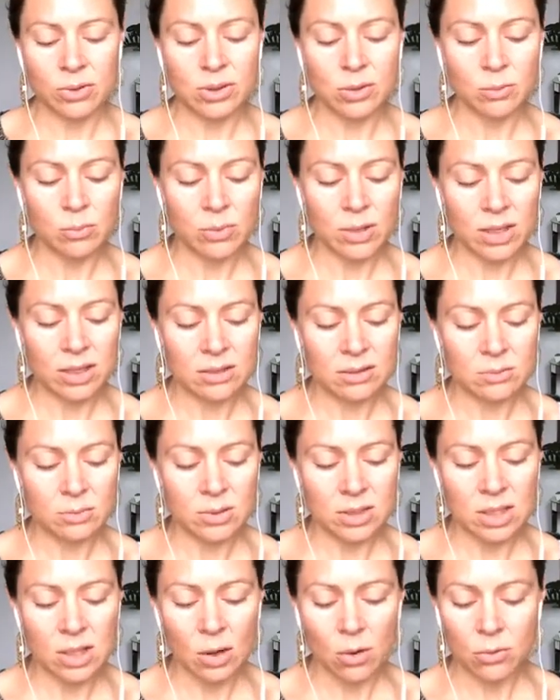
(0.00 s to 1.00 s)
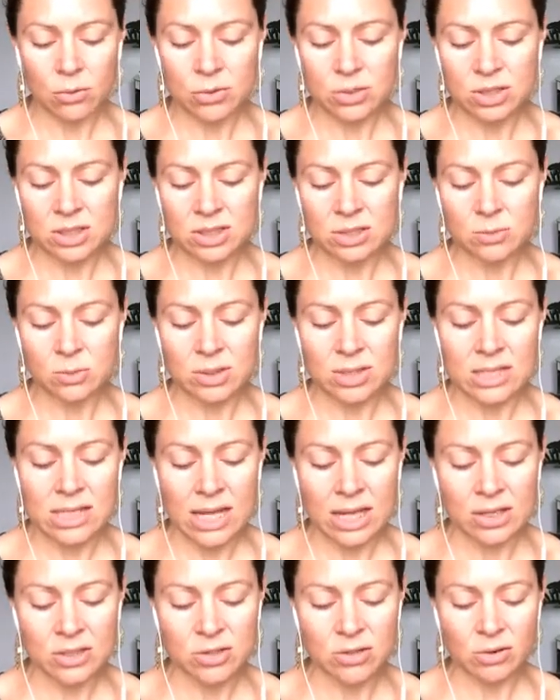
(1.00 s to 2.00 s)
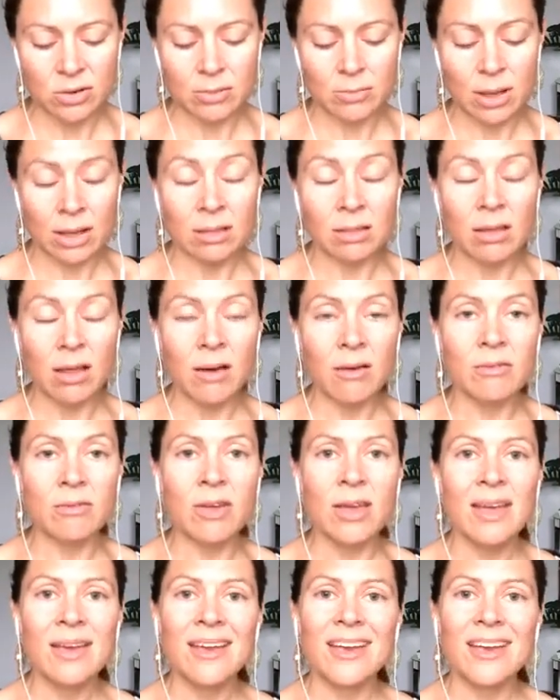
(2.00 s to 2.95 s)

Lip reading: with the wind, with the oceans, with nature, and my love,